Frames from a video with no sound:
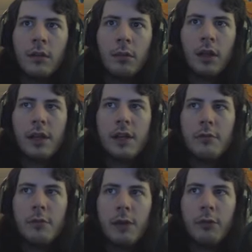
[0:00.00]
Buddy,
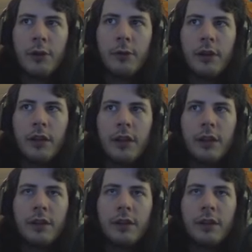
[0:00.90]
you may want to run.